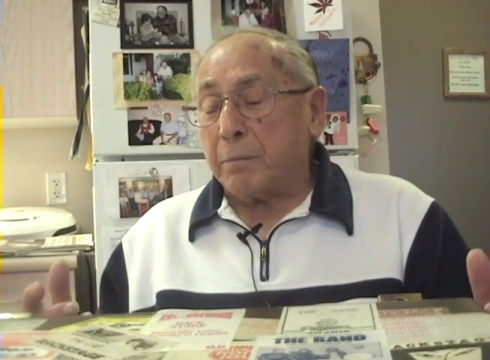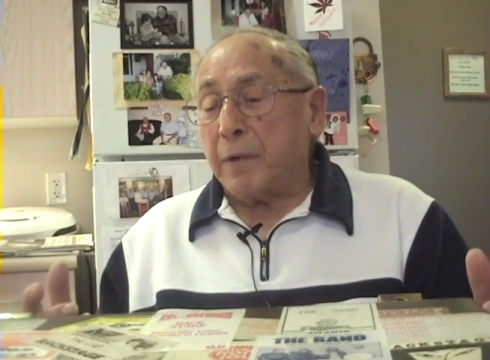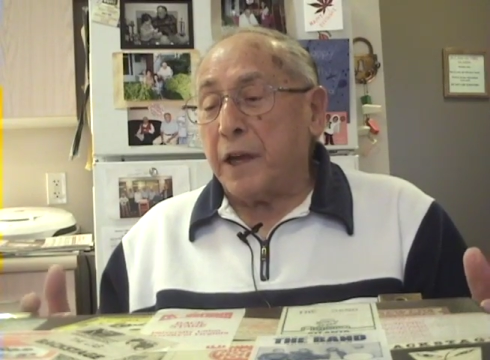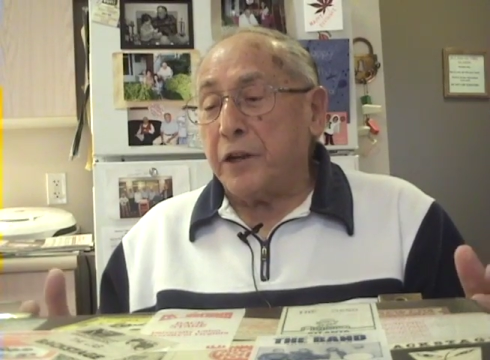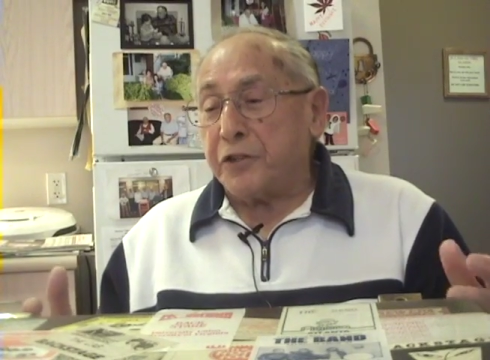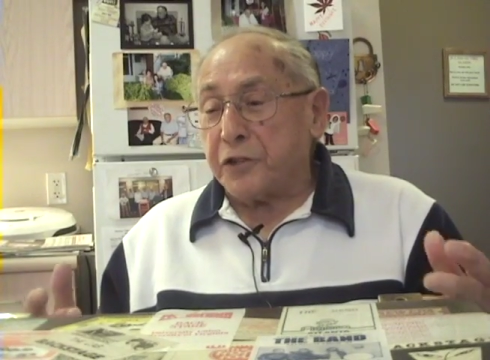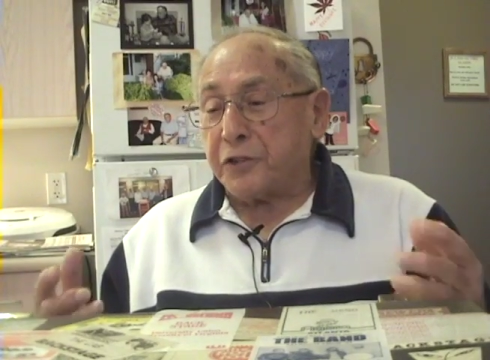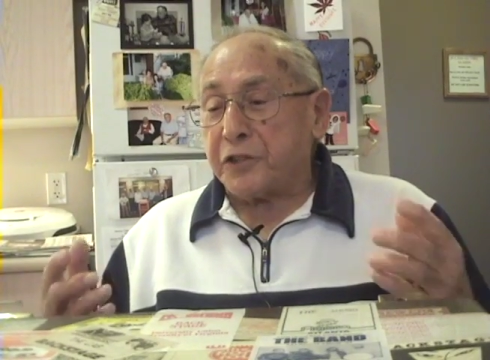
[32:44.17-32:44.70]

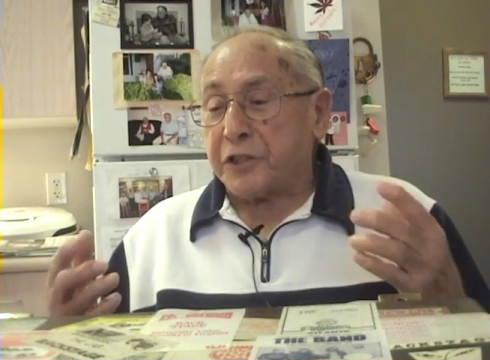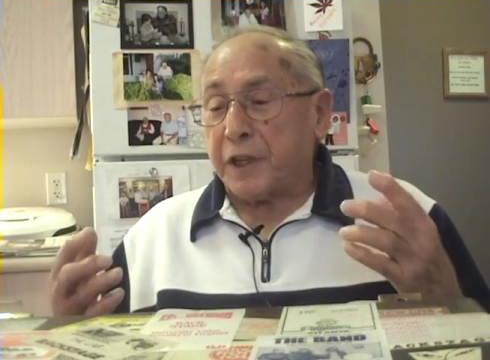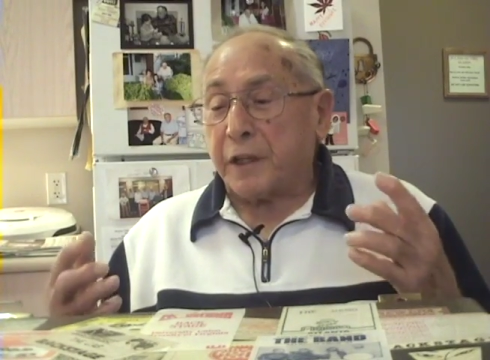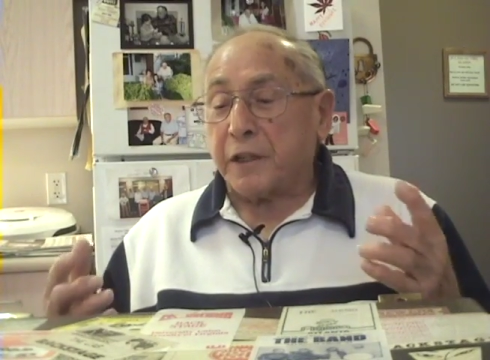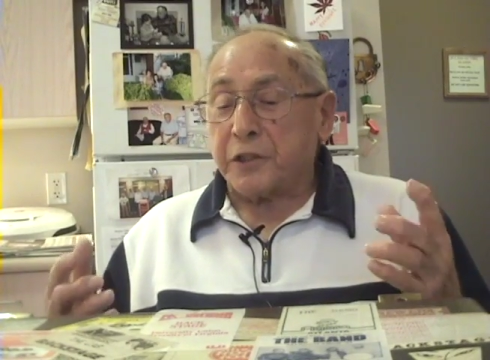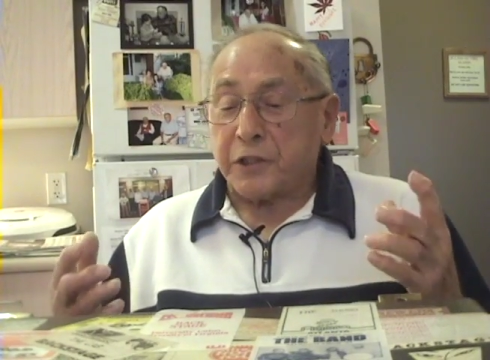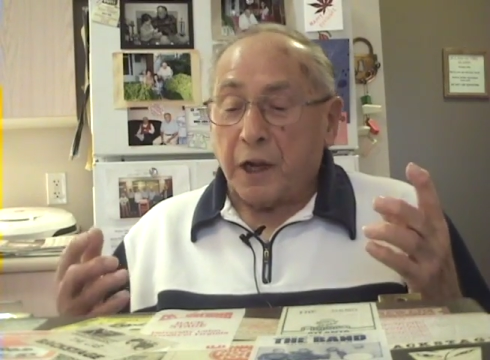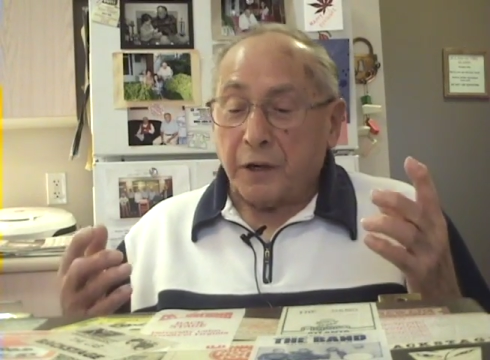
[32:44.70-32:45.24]
agent
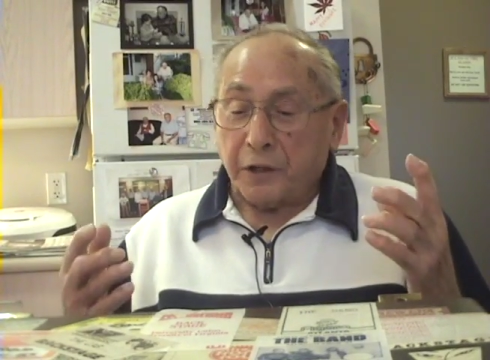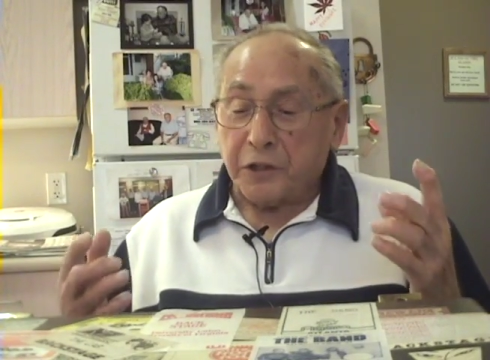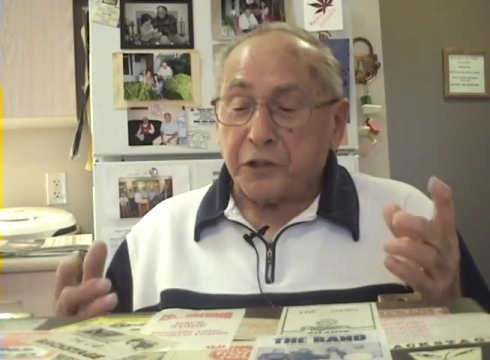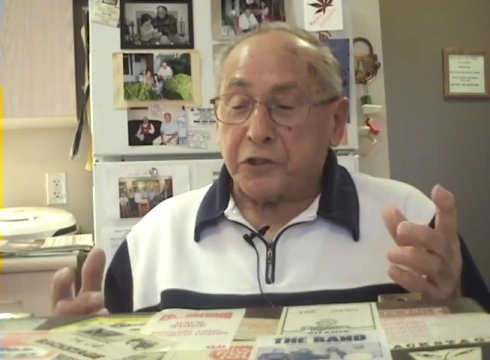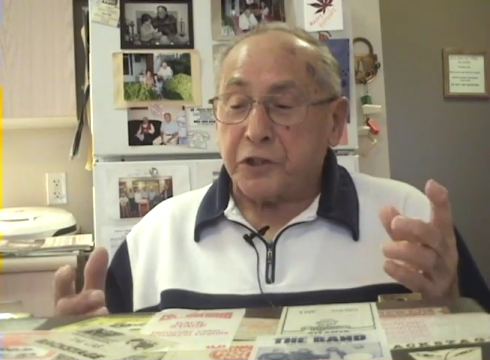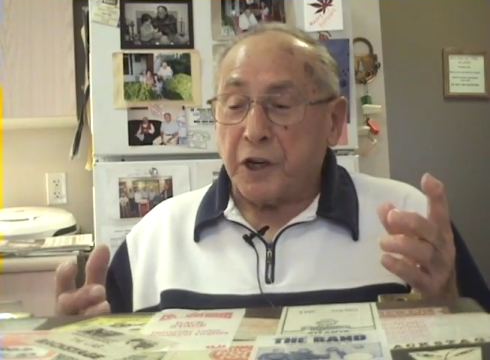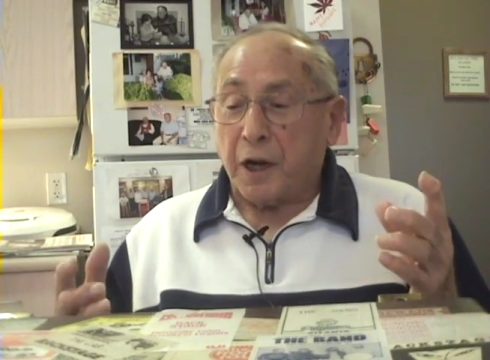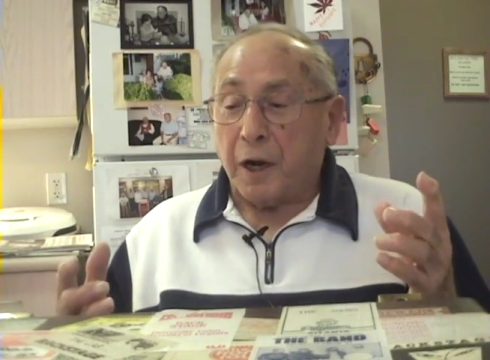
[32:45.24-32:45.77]
sent us on
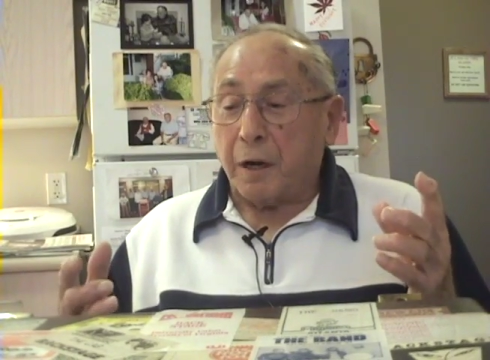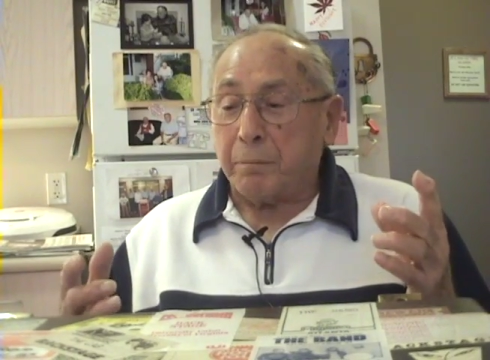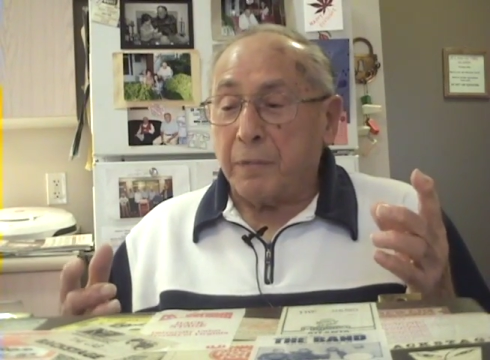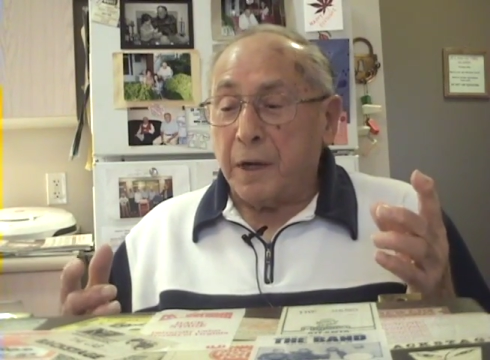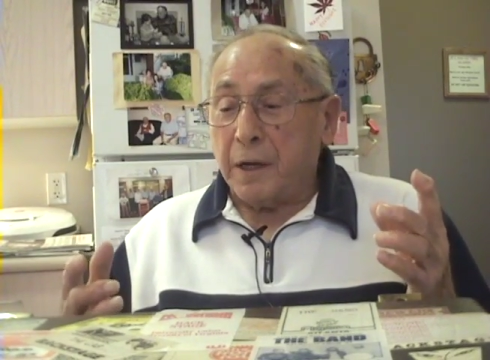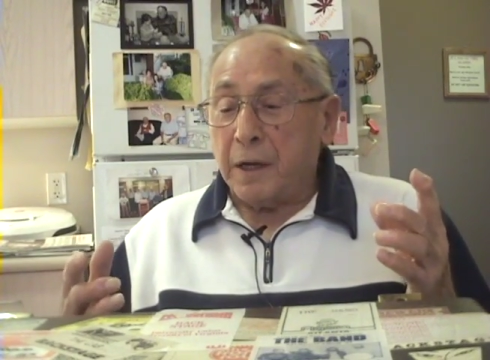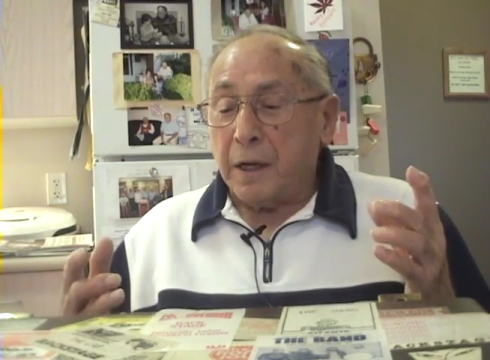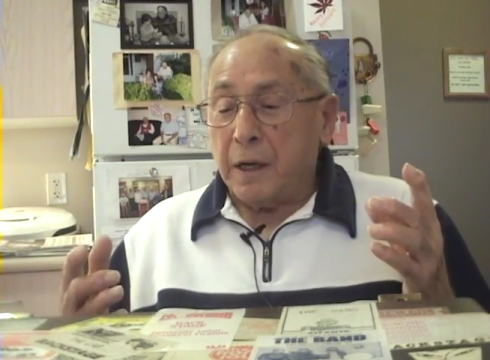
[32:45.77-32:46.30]
this job